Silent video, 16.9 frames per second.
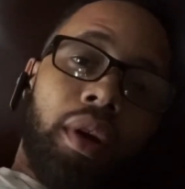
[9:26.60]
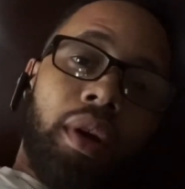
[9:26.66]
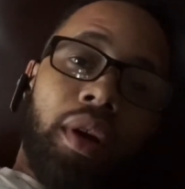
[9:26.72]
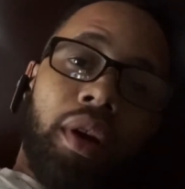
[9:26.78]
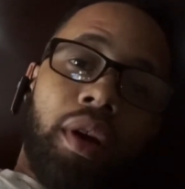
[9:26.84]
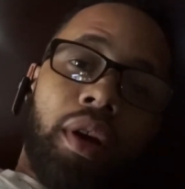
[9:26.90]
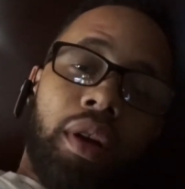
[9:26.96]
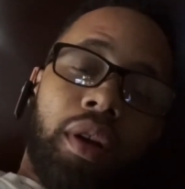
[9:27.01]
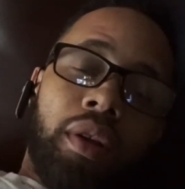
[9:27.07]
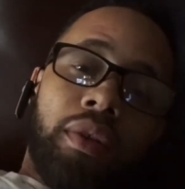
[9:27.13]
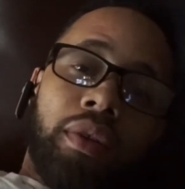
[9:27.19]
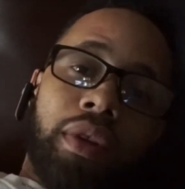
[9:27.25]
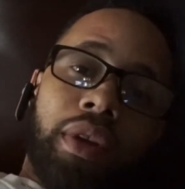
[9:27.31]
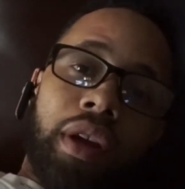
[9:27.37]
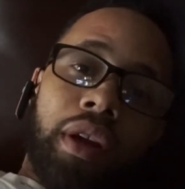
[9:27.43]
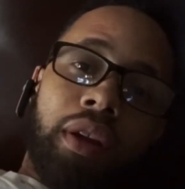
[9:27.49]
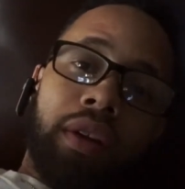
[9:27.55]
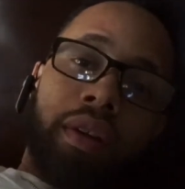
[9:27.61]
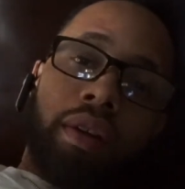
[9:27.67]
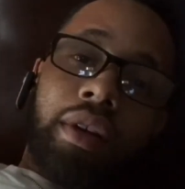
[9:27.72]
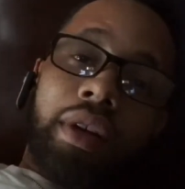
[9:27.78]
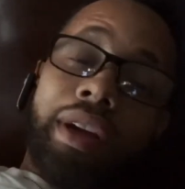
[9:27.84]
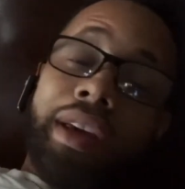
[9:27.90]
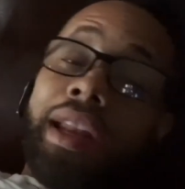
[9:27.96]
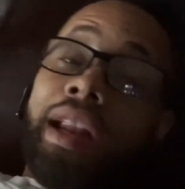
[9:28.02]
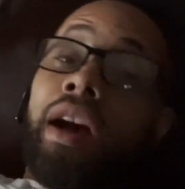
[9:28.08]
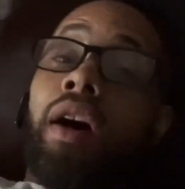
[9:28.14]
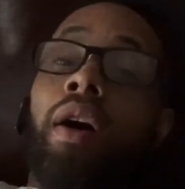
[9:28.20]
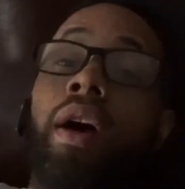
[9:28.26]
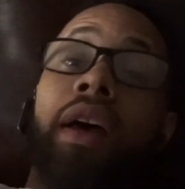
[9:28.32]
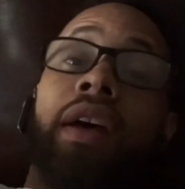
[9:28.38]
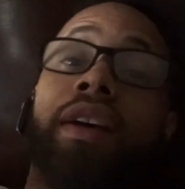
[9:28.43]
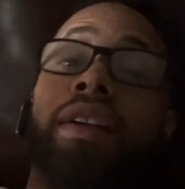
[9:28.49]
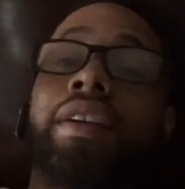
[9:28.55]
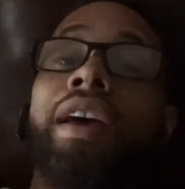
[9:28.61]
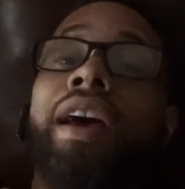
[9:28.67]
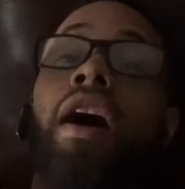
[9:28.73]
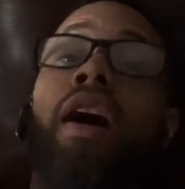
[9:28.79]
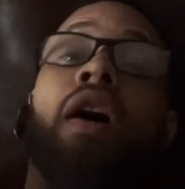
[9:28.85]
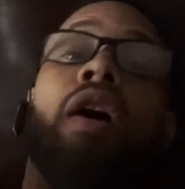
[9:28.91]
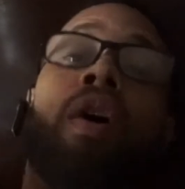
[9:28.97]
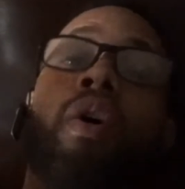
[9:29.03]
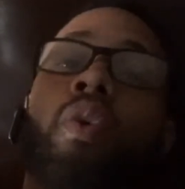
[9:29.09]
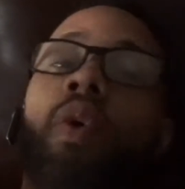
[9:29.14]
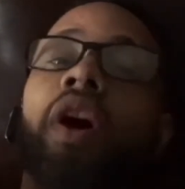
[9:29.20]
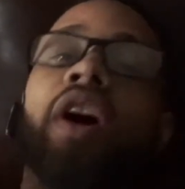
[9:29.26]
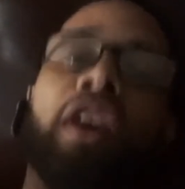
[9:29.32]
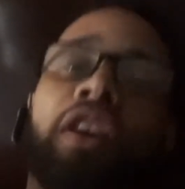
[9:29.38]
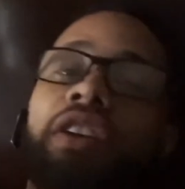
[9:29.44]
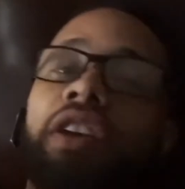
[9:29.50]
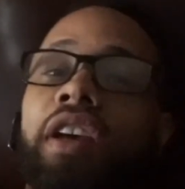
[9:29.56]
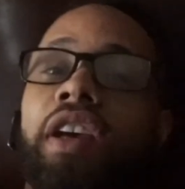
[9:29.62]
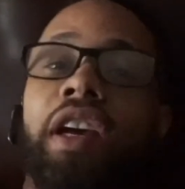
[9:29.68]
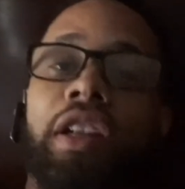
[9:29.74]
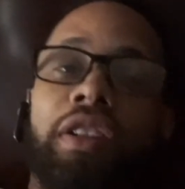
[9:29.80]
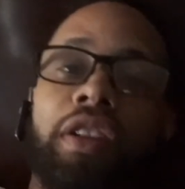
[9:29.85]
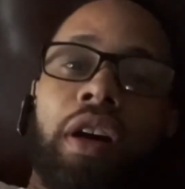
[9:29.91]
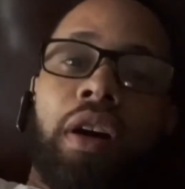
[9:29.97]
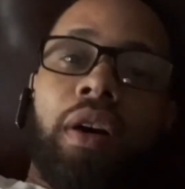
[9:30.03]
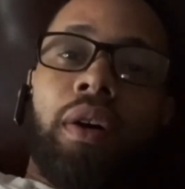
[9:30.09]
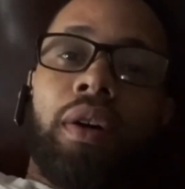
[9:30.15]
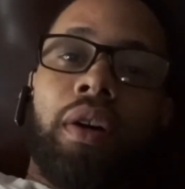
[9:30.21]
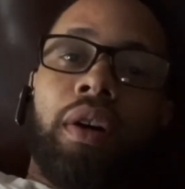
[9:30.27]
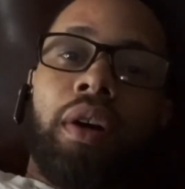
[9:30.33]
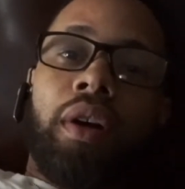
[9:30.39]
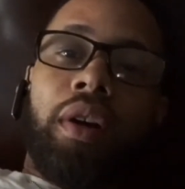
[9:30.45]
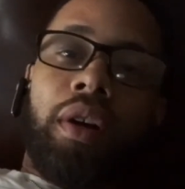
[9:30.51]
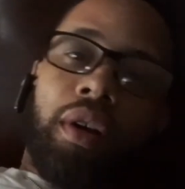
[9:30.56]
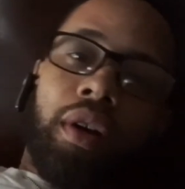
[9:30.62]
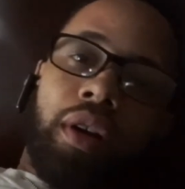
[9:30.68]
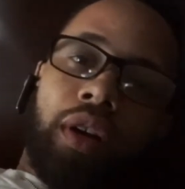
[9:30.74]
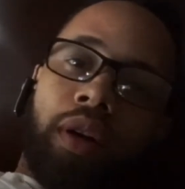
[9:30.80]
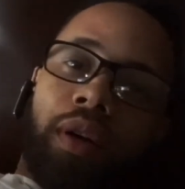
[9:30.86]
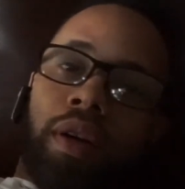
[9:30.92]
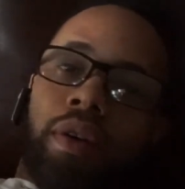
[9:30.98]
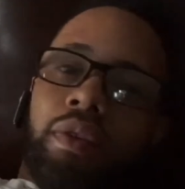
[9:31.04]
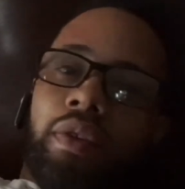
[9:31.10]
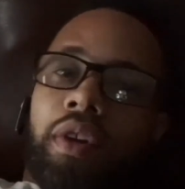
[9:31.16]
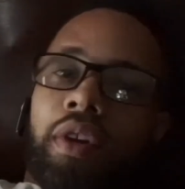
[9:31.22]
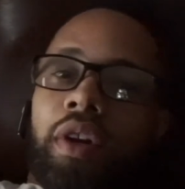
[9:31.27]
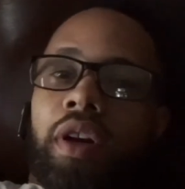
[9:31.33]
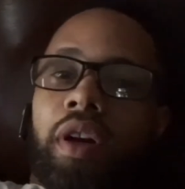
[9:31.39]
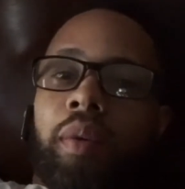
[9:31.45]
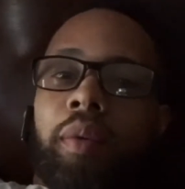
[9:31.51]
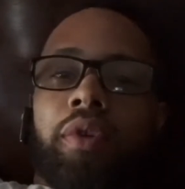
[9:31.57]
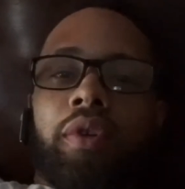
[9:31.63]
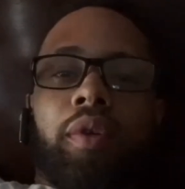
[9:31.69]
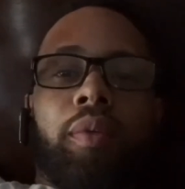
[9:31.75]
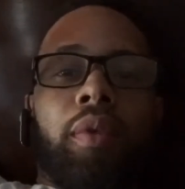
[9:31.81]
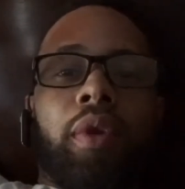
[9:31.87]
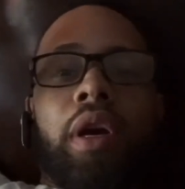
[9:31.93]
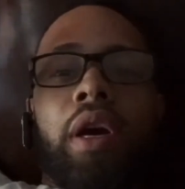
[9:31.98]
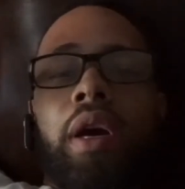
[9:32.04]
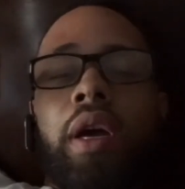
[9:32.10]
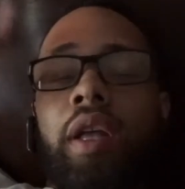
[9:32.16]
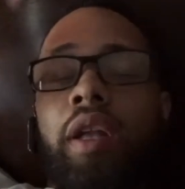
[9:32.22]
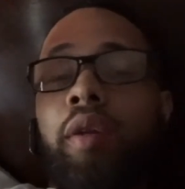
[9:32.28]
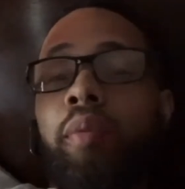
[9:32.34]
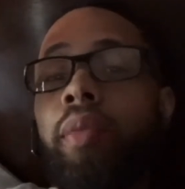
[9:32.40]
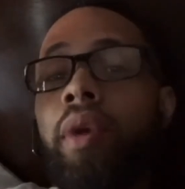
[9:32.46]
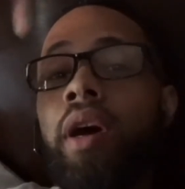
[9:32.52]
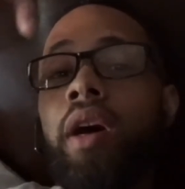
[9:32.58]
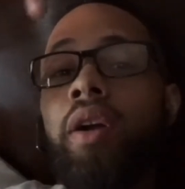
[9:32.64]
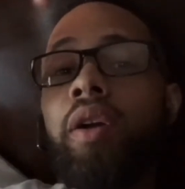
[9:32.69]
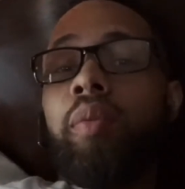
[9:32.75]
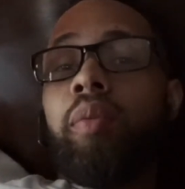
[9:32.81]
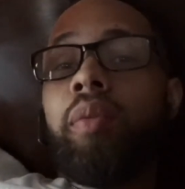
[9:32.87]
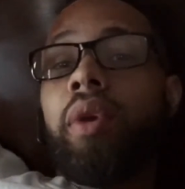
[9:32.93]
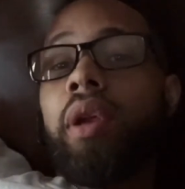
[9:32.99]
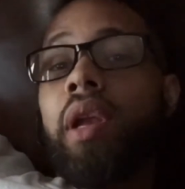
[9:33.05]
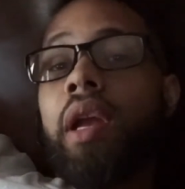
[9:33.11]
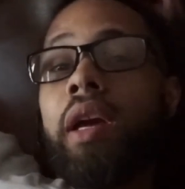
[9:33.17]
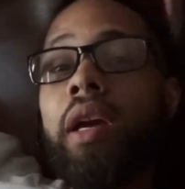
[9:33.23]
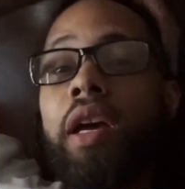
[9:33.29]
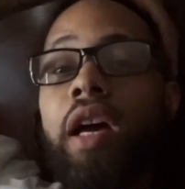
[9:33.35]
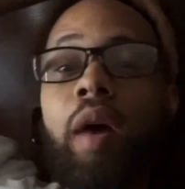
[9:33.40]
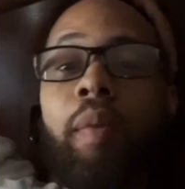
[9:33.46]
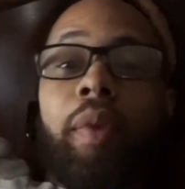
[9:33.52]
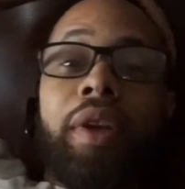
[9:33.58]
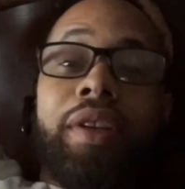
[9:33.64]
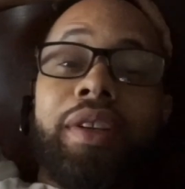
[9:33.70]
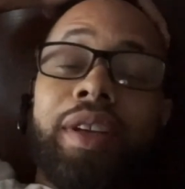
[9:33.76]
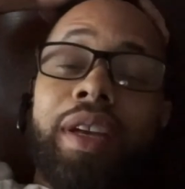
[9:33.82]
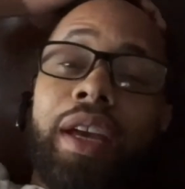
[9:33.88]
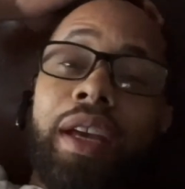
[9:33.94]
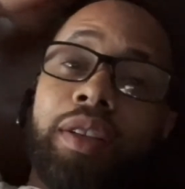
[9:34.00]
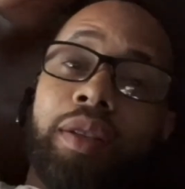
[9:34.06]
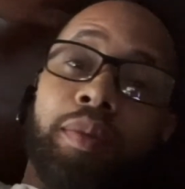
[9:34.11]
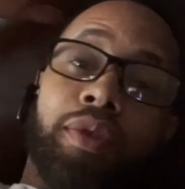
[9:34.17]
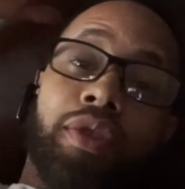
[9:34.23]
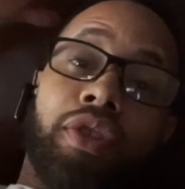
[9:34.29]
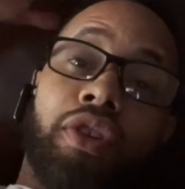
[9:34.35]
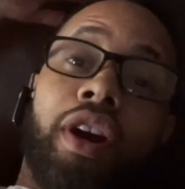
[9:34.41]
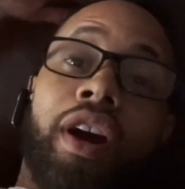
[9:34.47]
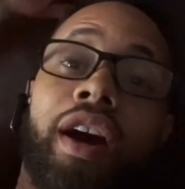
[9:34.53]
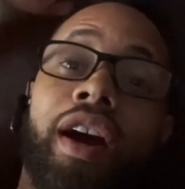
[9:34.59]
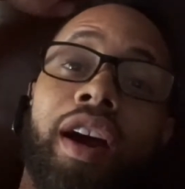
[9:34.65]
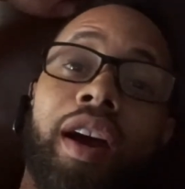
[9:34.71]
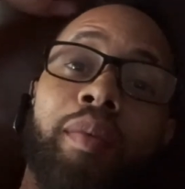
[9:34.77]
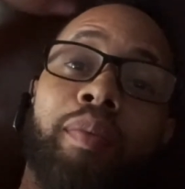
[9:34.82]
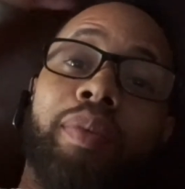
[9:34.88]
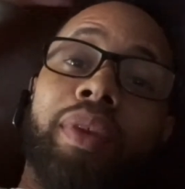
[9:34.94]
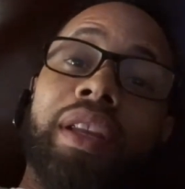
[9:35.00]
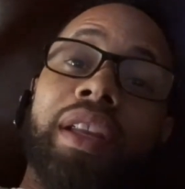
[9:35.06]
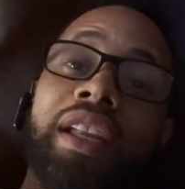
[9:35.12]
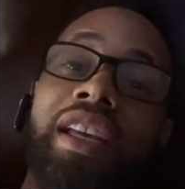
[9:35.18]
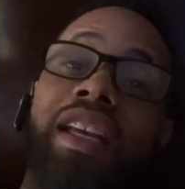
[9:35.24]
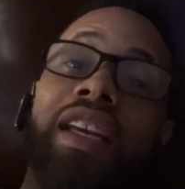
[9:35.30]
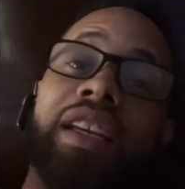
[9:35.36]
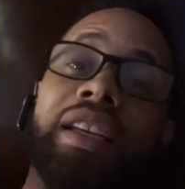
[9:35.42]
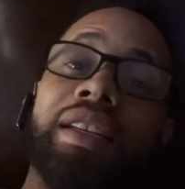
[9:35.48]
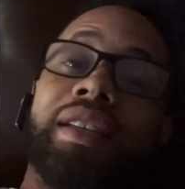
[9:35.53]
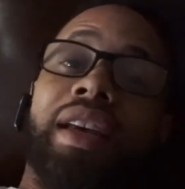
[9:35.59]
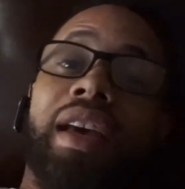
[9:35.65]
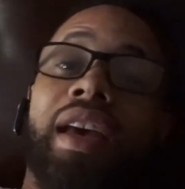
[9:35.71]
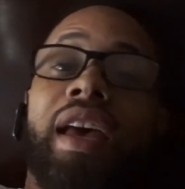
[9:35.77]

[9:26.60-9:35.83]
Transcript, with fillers: And it's like I and all, as always, I can't talk. Uh, leave your comments in the, in the bottom. A uh, like, comment, and subscribe, please.